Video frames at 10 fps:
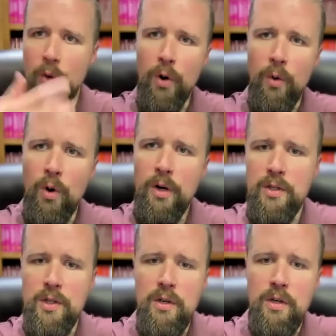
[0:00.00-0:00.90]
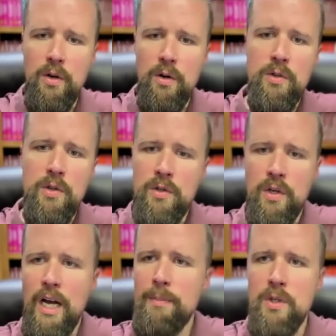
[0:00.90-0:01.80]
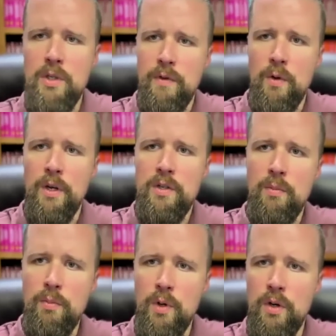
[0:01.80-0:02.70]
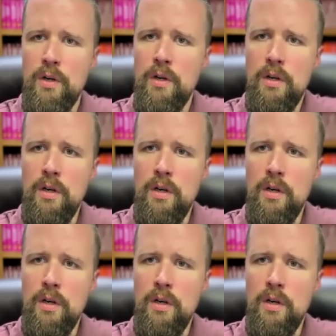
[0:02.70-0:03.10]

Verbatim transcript: Cory, walk us into yours, the synopsis of your recent book,